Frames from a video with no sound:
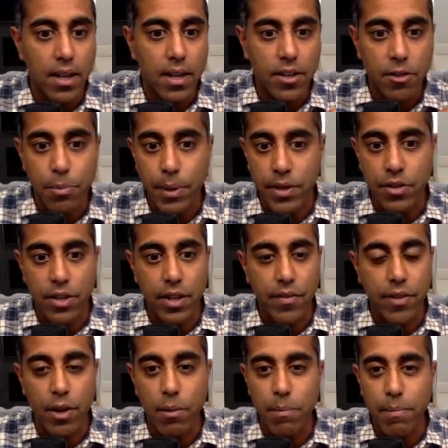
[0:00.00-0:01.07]
especially if
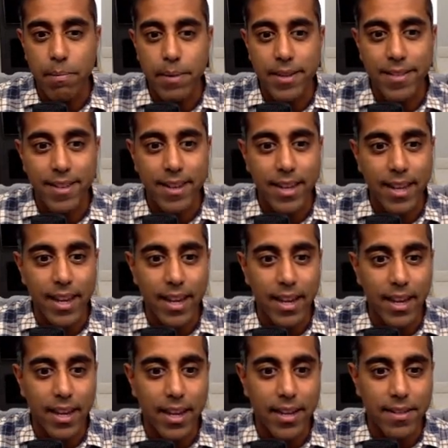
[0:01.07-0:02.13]
they're missing
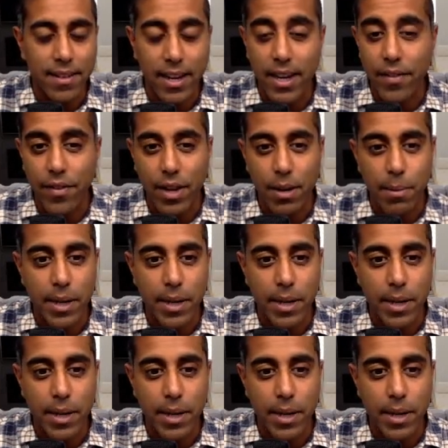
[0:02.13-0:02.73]
a significant